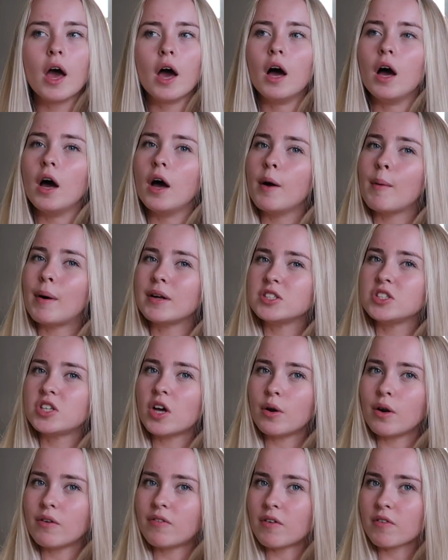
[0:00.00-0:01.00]
Uh, I
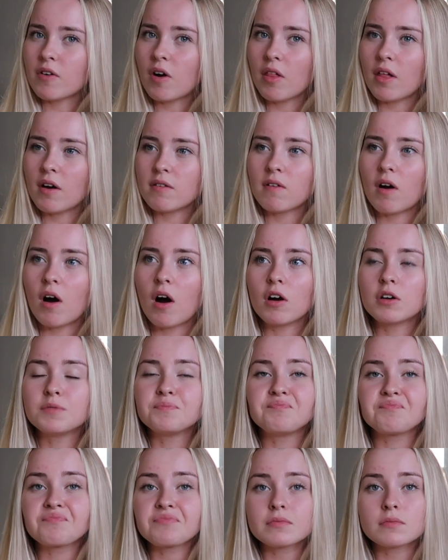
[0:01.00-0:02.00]
don't know if I've got that
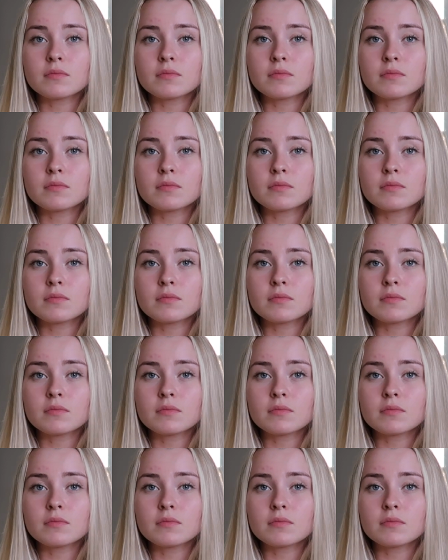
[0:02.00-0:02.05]
wrong.